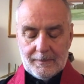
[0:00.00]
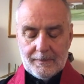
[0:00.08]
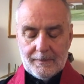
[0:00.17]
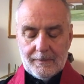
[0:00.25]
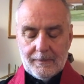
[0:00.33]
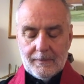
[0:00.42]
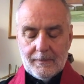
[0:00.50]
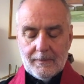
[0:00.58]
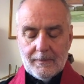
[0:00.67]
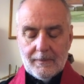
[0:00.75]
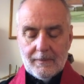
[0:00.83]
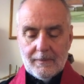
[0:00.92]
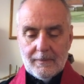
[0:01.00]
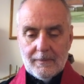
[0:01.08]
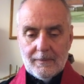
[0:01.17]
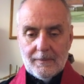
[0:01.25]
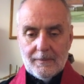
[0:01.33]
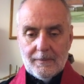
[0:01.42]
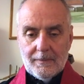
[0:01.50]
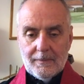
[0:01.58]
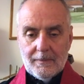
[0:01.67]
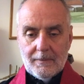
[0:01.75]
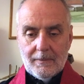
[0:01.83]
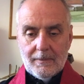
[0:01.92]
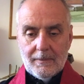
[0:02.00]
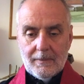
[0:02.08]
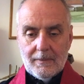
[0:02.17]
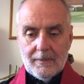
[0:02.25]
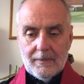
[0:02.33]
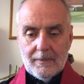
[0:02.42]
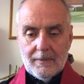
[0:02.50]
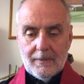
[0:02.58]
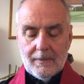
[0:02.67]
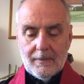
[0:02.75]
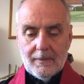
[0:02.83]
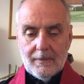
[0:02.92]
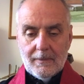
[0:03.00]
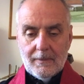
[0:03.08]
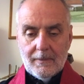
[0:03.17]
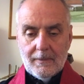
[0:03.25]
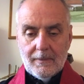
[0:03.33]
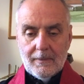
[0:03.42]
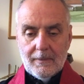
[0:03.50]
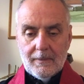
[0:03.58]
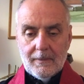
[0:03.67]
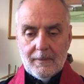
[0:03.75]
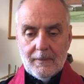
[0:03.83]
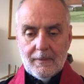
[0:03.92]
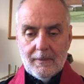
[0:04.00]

Nothing is said.